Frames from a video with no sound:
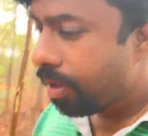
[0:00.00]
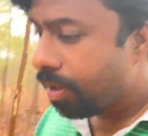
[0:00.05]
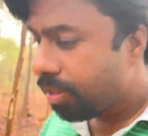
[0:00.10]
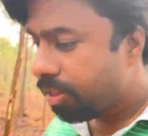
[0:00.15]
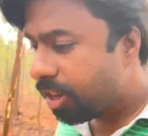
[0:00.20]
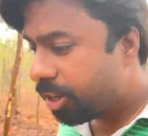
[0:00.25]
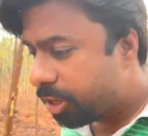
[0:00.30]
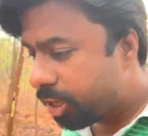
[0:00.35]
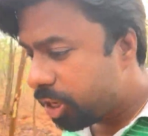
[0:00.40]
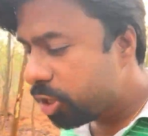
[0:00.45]

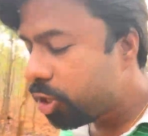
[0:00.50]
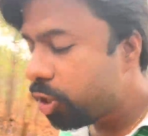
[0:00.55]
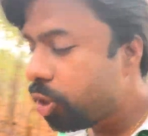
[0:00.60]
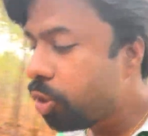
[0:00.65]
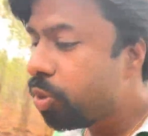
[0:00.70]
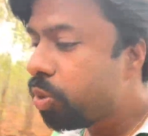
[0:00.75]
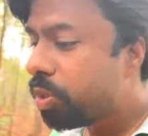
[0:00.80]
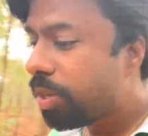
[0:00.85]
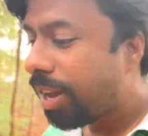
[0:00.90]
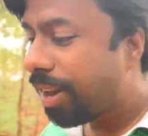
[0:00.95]
The
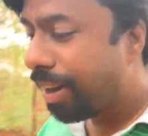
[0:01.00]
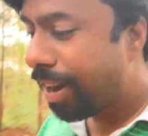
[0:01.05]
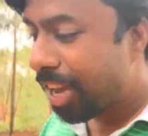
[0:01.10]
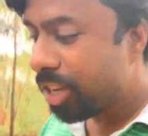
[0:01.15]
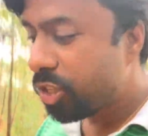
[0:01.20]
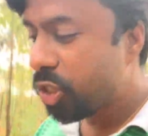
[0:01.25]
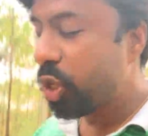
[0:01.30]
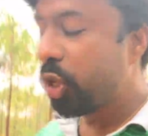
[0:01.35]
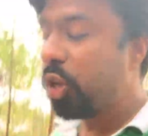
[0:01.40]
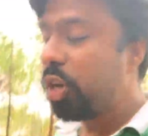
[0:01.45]
tissues are
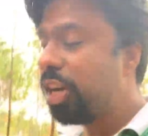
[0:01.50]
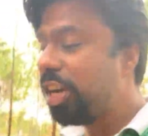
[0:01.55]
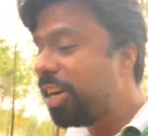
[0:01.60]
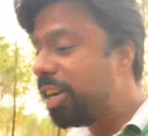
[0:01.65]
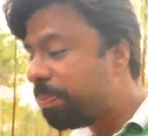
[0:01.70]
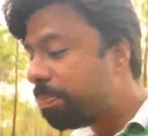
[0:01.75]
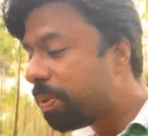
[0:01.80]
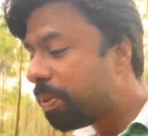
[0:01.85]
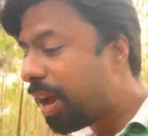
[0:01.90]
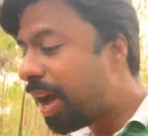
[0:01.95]
naturally
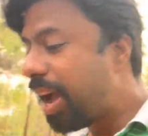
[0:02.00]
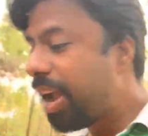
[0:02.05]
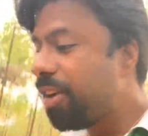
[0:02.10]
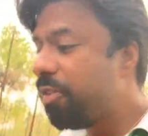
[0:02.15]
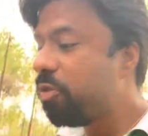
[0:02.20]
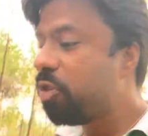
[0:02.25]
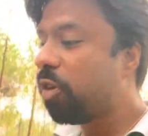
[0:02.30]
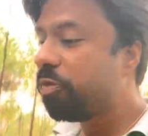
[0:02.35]
deprived